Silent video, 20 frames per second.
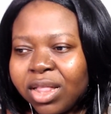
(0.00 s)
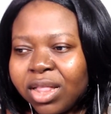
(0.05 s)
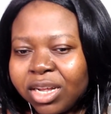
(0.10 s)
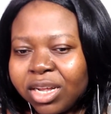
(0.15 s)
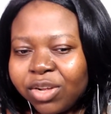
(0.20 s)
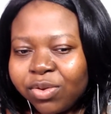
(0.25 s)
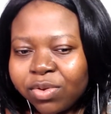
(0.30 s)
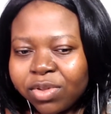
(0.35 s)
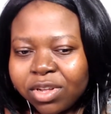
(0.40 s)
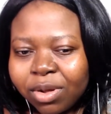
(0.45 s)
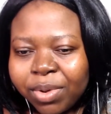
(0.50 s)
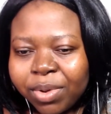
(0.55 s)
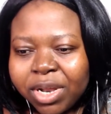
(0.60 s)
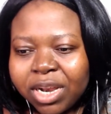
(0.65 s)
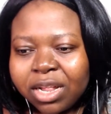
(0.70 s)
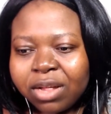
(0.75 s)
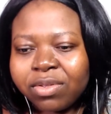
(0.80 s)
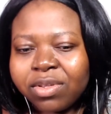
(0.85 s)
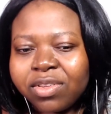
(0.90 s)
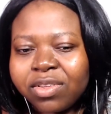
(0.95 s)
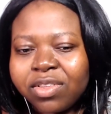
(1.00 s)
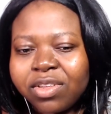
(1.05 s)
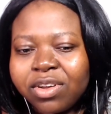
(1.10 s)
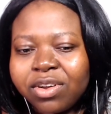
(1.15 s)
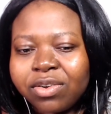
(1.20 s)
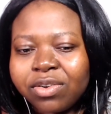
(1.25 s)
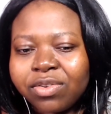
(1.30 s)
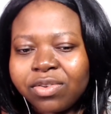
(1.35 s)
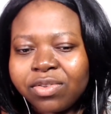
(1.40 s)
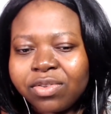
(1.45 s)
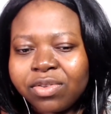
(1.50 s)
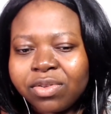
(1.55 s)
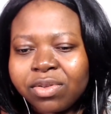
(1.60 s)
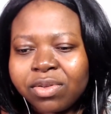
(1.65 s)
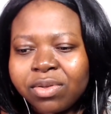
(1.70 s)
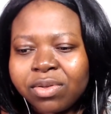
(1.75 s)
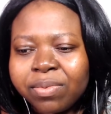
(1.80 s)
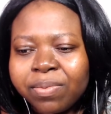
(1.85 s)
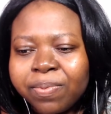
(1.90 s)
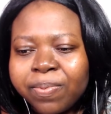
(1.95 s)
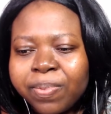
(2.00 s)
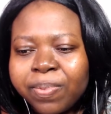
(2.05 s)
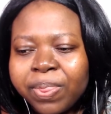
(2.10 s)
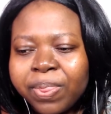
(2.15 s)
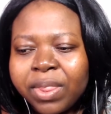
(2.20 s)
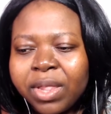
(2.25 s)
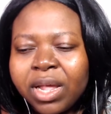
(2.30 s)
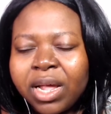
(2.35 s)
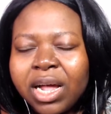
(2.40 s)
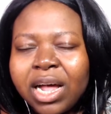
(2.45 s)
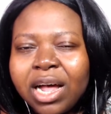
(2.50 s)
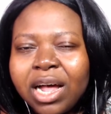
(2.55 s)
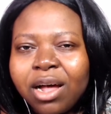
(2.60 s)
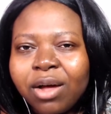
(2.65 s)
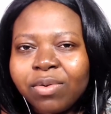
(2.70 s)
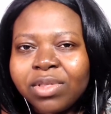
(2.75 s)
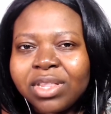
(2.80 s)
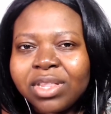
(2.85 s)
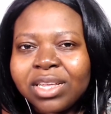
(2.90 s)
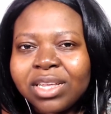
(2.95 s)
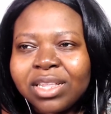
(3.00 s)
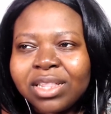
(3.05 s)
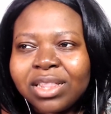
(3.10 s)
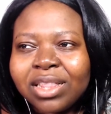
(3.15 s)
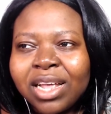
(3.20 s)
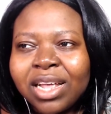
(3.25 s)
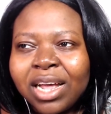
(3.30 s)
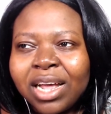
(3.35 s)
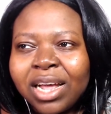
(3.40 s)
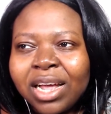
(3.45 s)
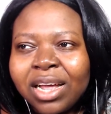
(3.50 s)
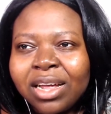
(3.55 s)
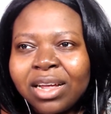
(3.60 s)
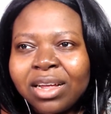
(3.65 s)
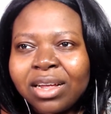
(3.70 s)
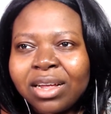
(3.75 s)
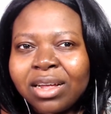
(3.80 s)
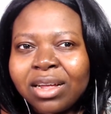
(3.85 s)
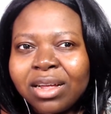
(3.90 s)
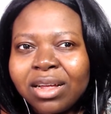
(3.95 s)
and then she was coming down the stairs? How did that